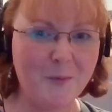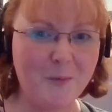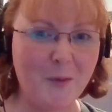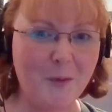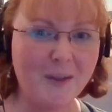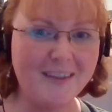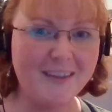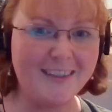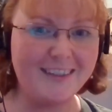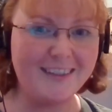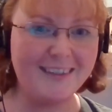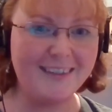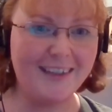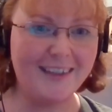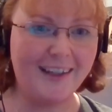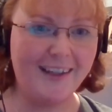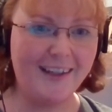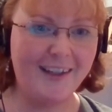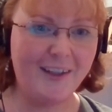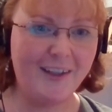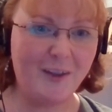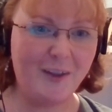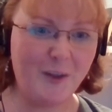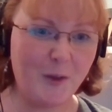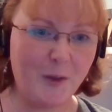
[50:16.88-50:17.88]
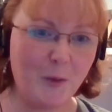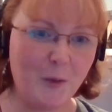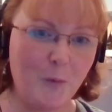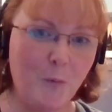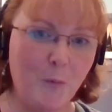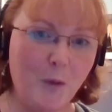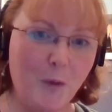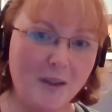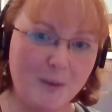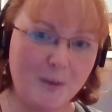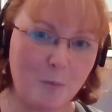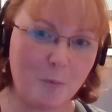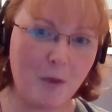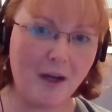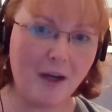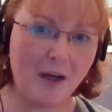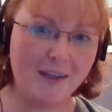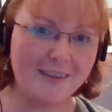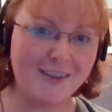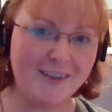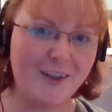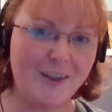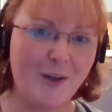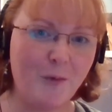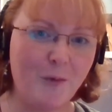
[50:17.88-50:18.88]
what's, you know, what's
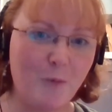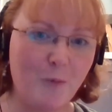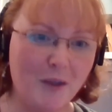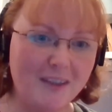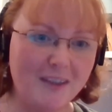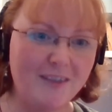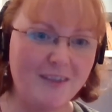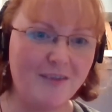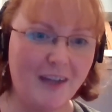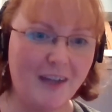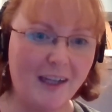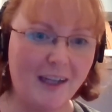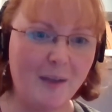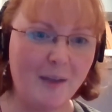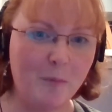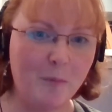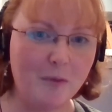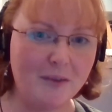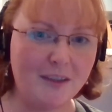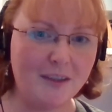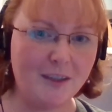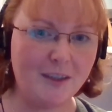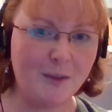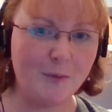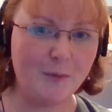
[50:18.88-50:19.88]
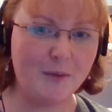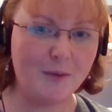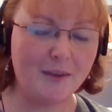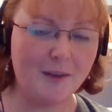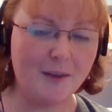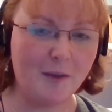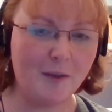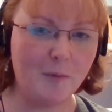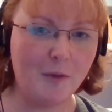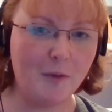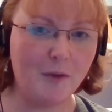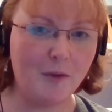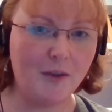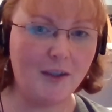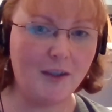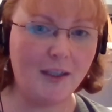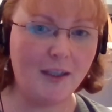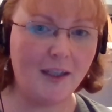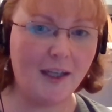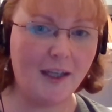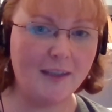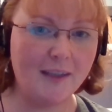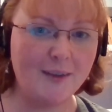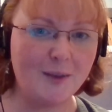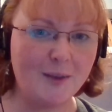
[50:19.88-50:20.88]
practical and what's available to you in the
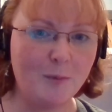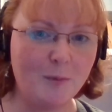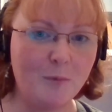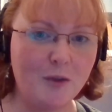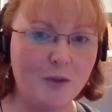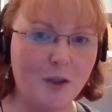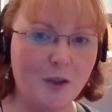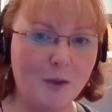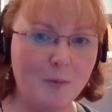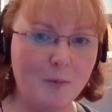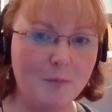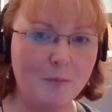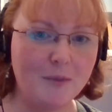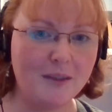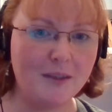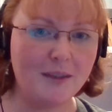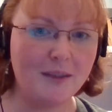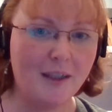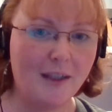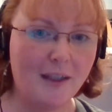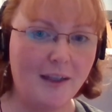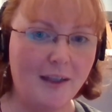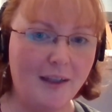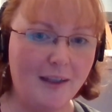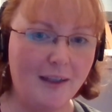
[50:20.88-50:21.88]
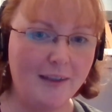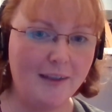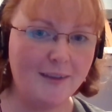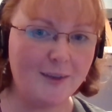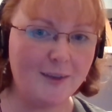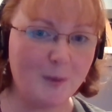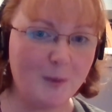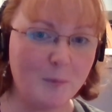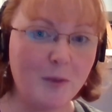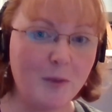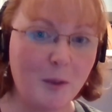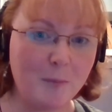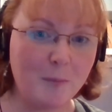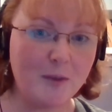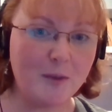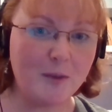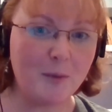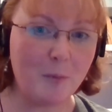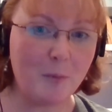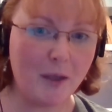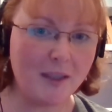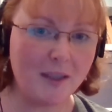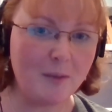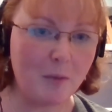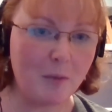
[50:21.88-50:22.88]
community. And sometimes, sometimes the
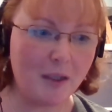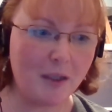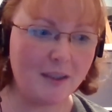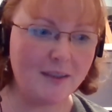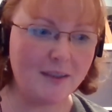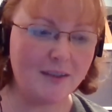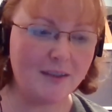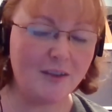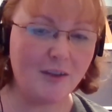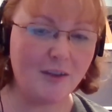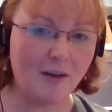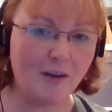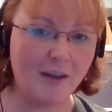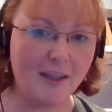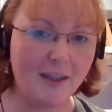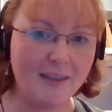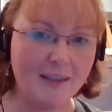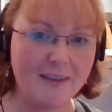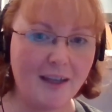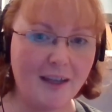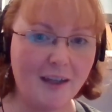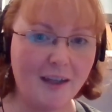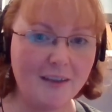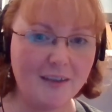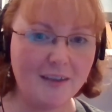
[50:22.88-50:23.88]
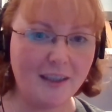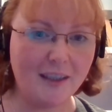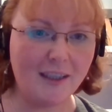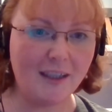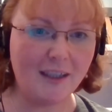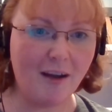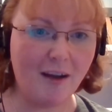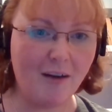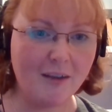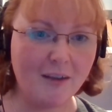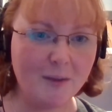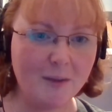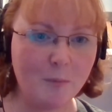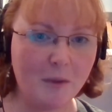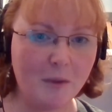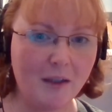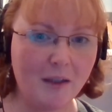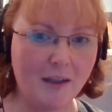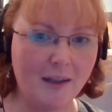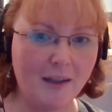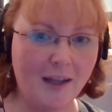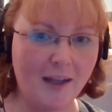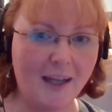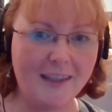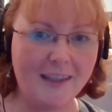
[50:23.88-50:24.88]
best place to die is actually a
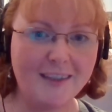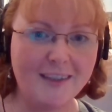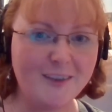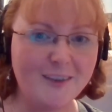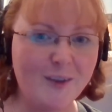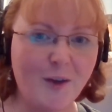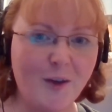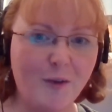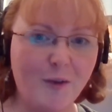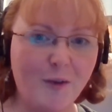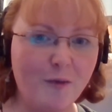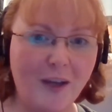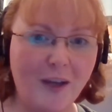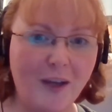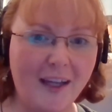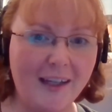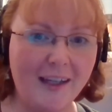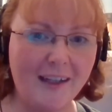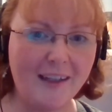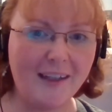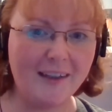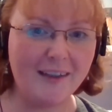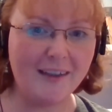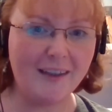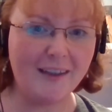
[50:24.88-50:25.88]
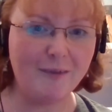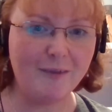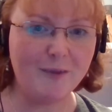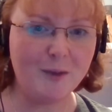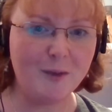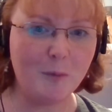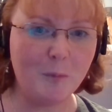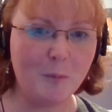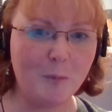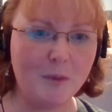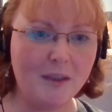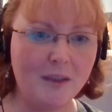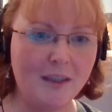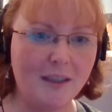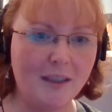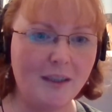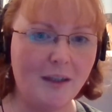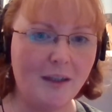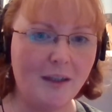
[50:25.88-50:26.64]
hospital, and it's not a failing if somebody